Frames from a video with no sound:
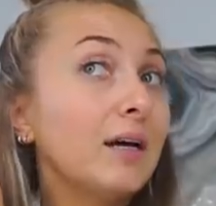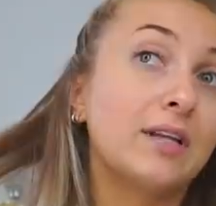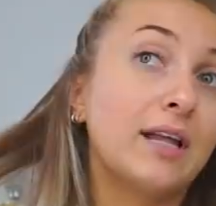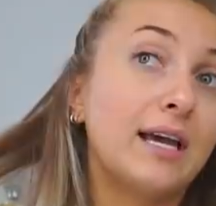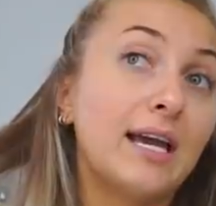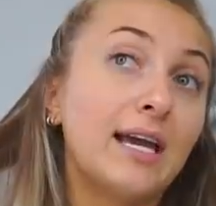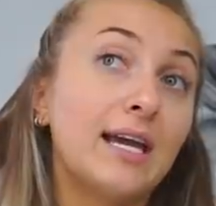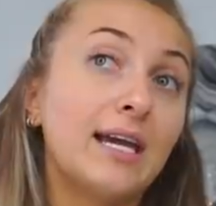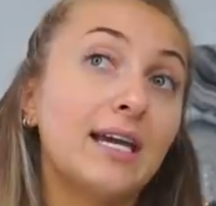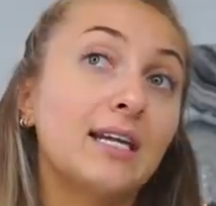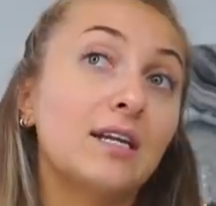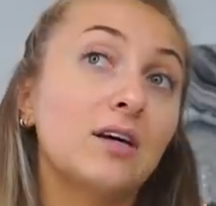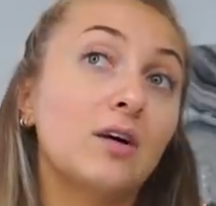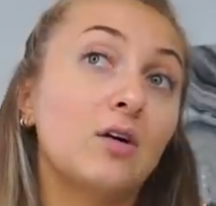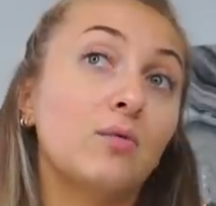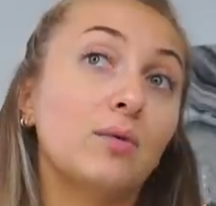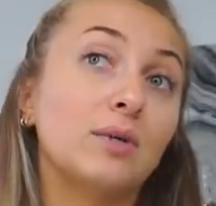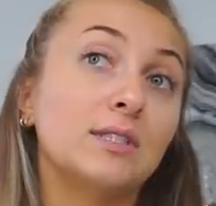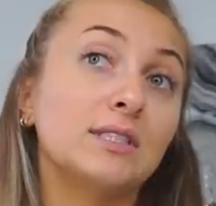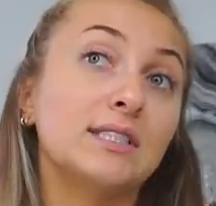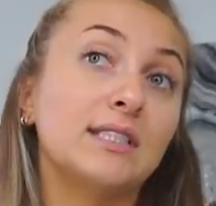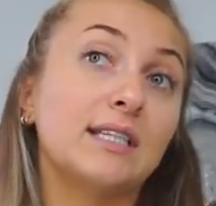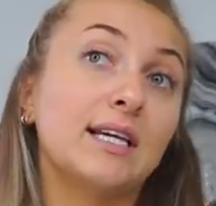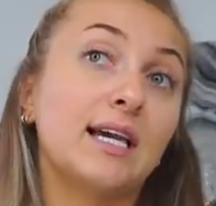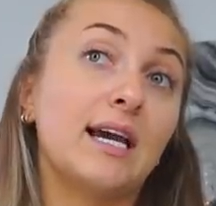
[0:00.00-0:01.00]
Delayed,
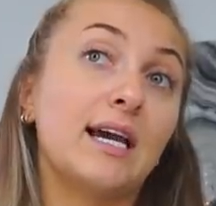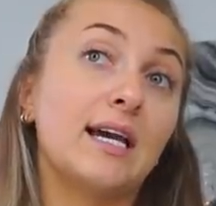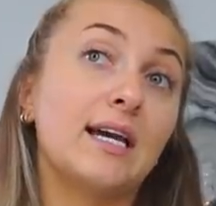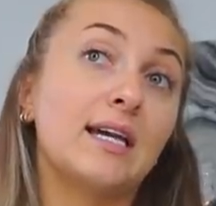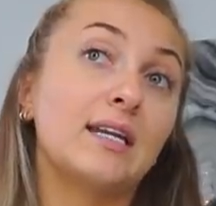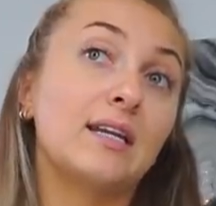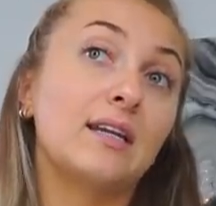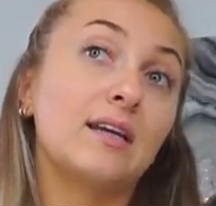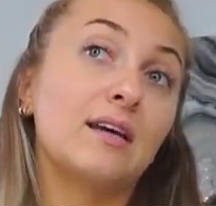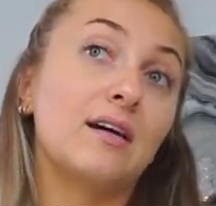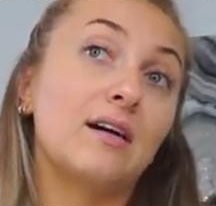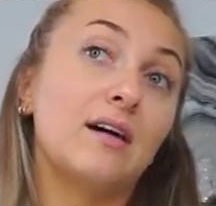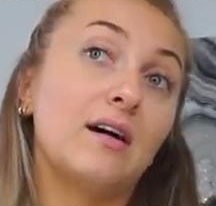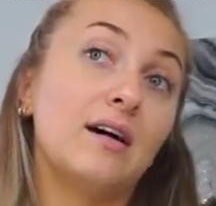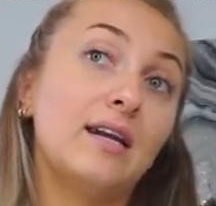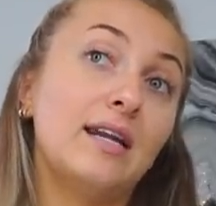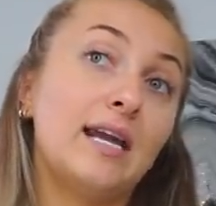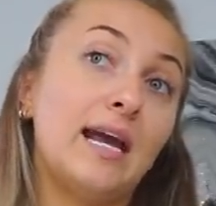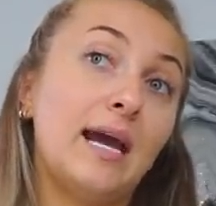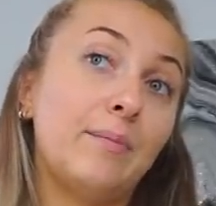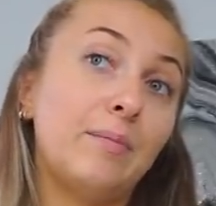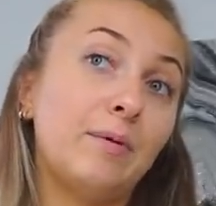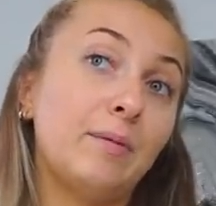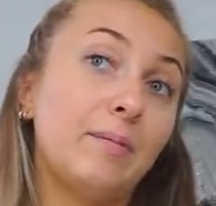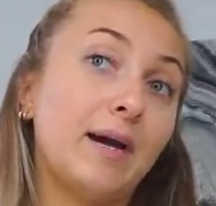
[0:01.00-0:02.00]
once again,
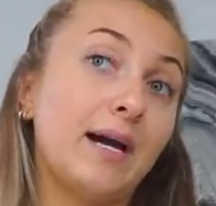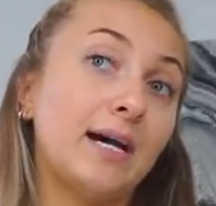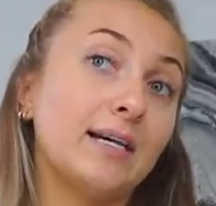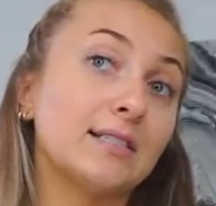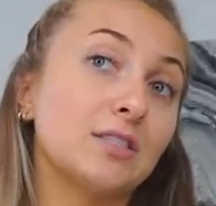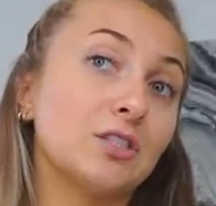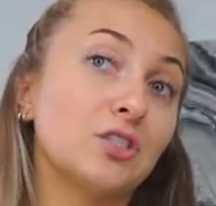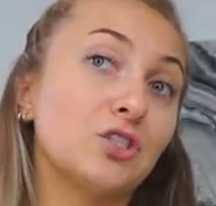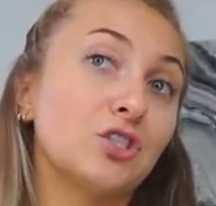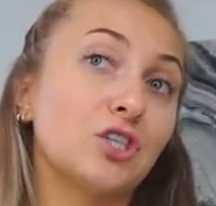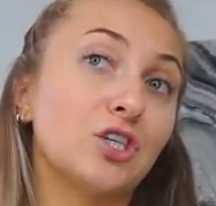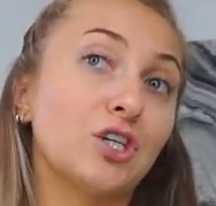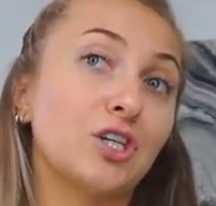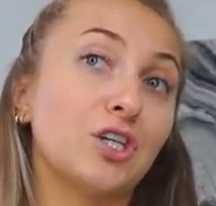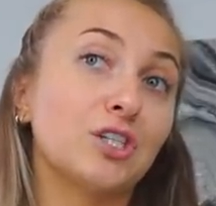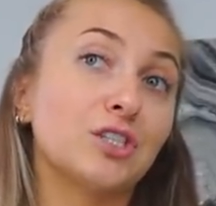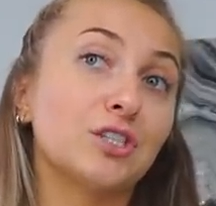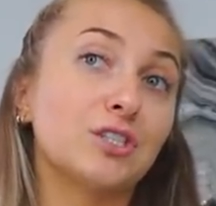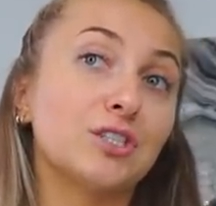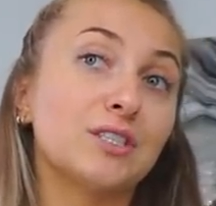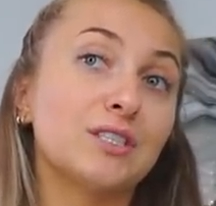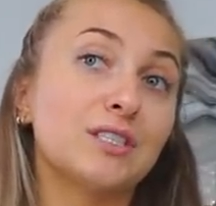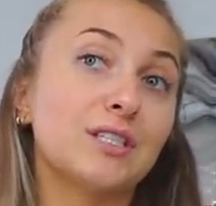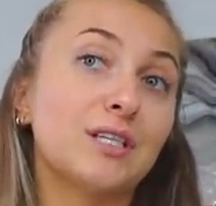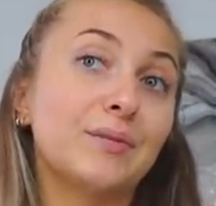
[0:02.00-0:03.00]
unhappy
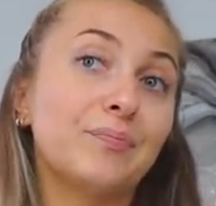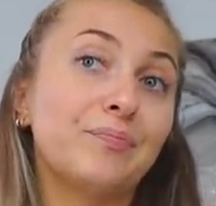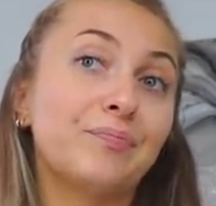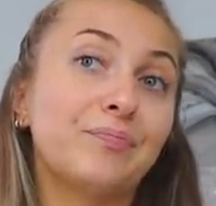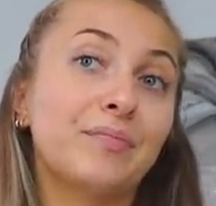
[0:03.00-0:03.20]
passengers.